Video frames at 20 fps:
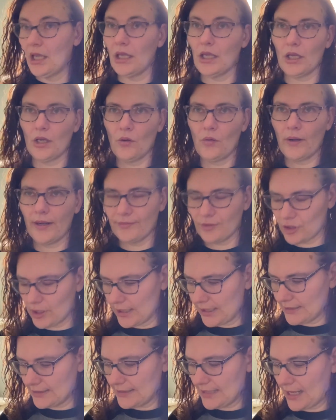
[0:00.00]
You know what I'm trying
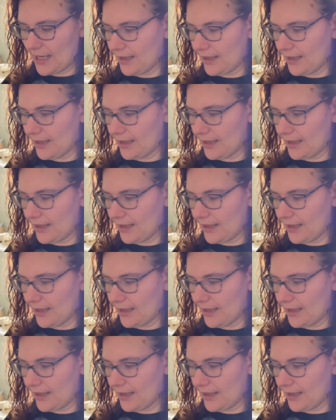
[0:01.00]
to say.